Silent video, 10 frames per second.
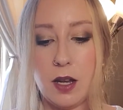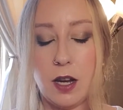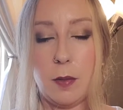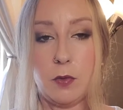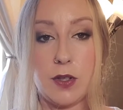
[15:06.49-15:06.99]

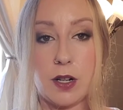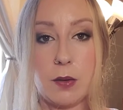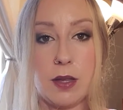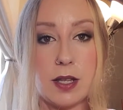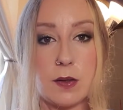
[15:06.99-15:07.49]
We'll start
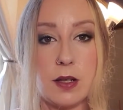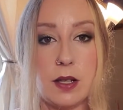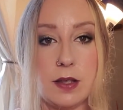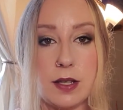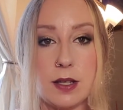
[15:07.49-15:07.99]
with this one.
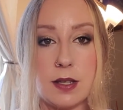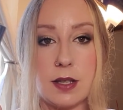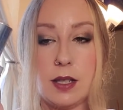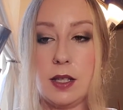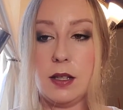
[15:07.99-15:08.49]
This is
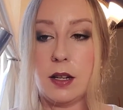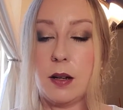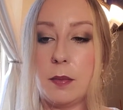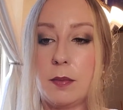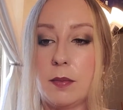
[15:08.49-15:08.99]
the
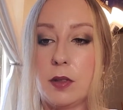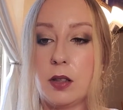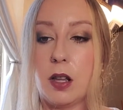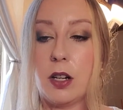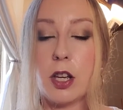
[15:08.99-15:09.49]

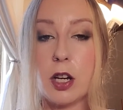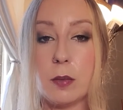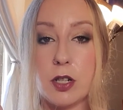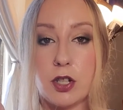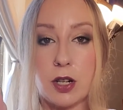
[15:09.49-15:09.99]

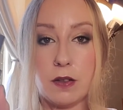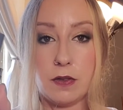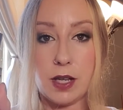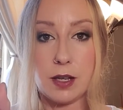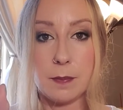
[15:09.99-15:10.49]
Lancome
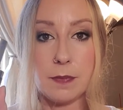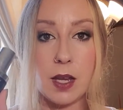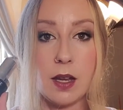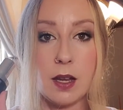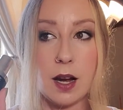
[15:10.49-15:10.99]
Genifique.
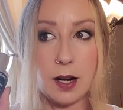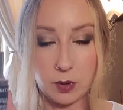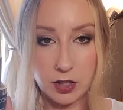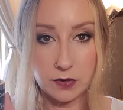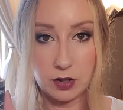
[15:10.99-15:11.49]
I
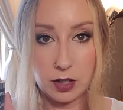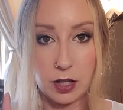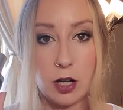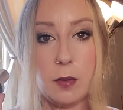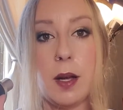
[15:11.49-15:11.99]
worked for
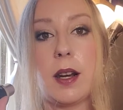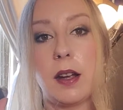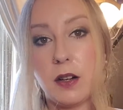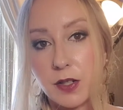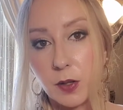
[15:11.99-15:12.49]
Lancome and I
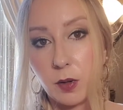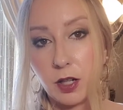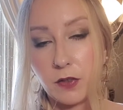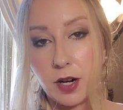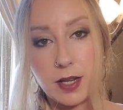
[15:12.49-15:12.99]
also
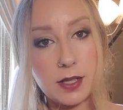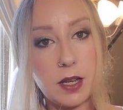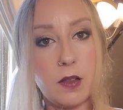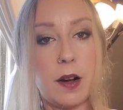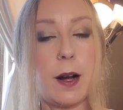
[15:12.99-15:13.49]
worked for
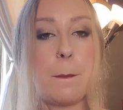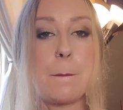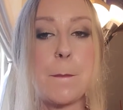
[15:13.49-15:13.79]
Estee Lauder.